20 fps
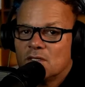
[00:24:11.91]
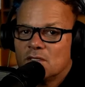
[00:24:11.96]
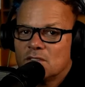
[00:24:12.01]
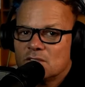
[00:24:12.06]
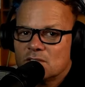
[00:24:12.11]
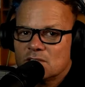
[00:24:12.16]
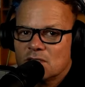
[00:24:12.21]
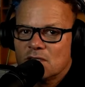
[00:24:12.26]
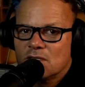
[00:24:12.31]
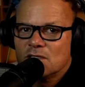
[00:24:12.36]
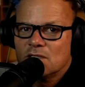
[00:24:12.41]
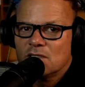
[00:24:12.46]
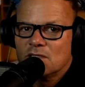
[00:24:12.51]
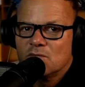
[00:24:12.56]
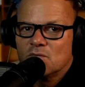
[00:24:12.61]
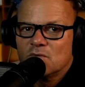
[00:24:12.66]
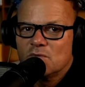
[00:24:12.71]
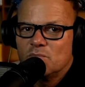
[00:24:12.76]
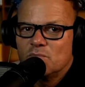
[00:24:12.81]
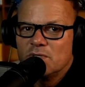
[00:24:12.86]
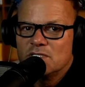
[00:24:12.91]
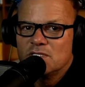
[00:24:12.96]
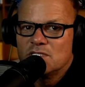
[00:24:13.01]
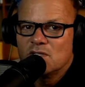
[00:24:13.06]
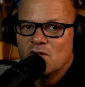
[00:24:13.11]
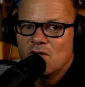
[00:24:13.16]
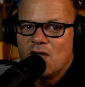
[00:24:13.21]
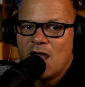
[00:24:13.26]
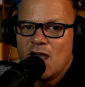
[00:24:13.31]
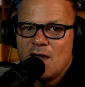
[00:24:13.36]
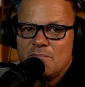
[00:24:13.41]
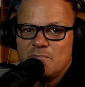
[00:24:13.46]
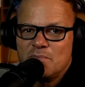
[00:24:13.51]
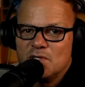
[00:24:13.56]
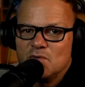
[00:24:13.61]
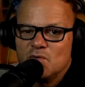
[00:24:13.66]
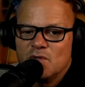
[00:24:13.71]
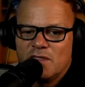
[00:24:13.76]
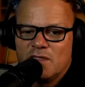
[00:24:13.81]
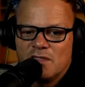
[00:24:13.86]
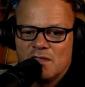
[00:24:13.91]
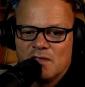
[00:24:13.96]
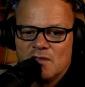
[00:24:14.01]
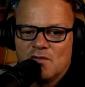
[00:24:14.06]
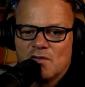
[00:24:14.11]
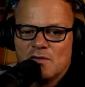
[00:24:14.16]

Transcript: suddenly wouldn't be so happy with you